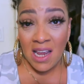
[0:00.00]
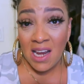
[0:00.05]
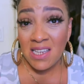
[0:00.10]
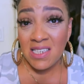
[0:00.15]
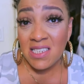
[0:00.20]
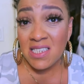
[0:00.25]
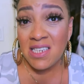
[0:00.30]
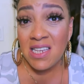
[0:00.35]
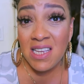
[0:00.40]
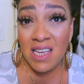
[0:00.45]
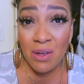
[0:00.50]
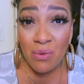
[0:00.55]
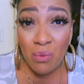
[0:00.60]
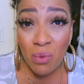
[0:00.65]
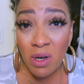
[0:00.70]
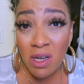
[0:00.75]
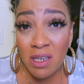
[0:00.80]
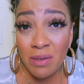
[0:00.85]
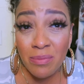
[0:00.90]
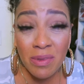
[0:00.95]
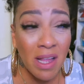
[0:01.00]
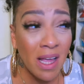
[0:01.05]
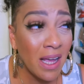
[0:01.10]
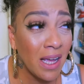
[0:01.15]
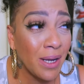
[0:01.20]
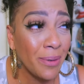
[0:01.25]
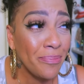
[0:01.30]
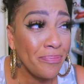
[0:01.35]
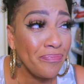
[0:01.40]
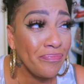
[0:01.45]
Can I just sneak in one?
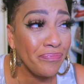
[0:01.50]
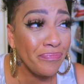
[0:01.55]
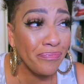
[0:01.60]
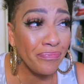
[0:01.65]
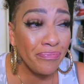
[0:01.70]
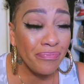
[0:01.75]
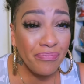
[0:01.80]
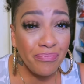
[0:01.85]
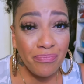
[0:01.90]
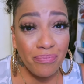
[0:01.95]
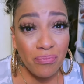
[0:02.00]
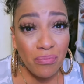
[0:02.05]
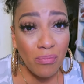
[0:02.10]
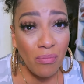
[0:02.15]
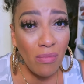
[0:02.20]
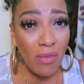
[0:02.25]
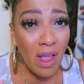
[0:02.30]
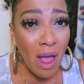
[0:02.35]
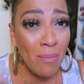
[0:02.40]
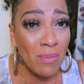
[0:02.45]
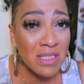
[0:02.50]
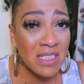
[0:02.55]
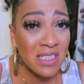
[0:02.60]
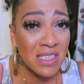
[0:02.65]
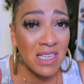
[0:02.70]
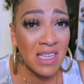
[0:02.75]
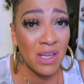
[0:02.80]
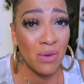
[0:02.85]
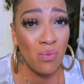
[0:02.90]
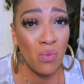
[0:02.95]
Like, I'm gonna
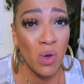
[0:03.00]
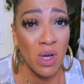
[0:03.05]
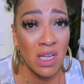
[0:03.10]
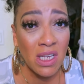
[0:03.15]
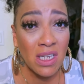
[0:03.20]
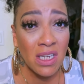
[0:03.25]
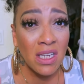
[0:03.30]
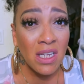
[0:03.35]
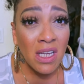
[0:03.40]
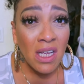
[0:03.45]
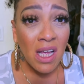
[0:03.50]
sneak in one.